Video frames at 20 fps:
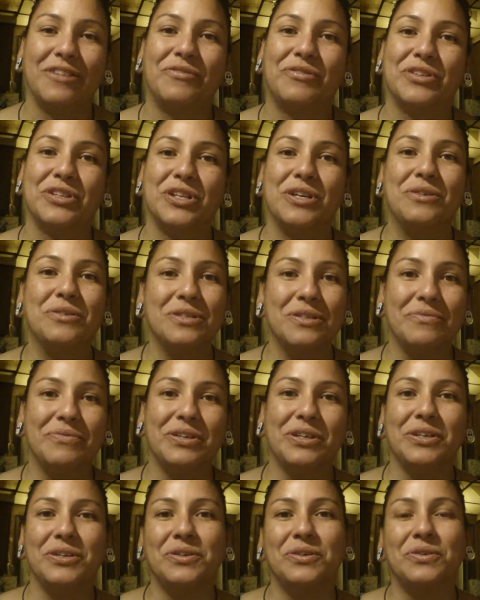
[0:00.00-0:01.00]
For those of
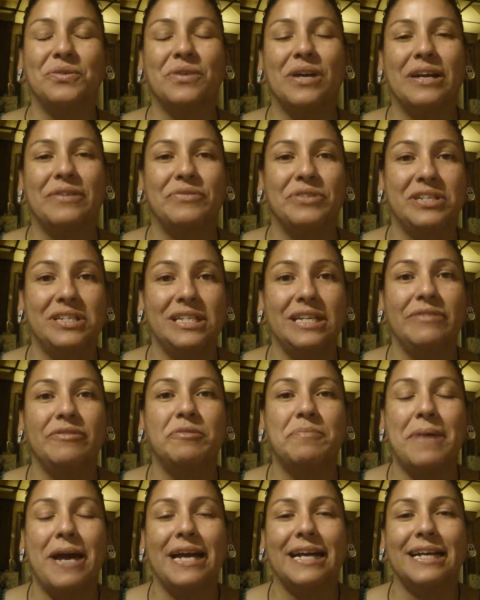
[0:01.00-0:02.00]
you who have
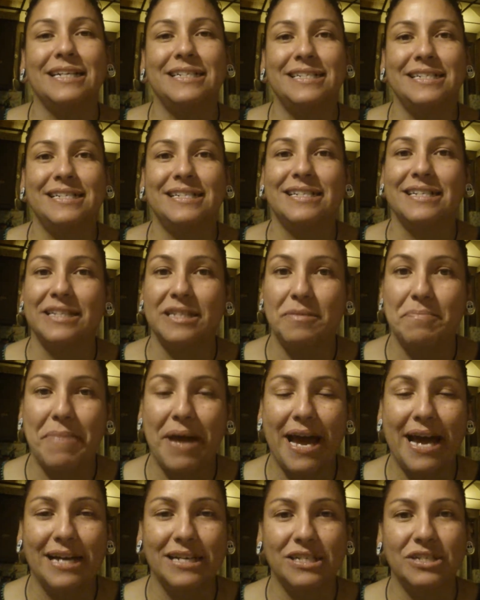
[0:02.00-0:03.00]
received packages in the
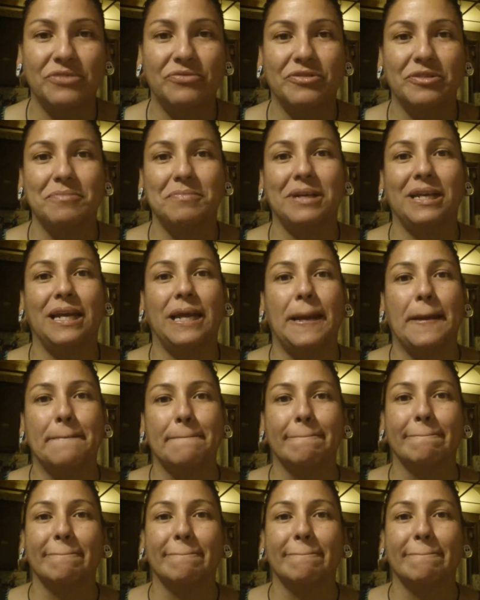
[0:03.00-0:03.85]
past from me,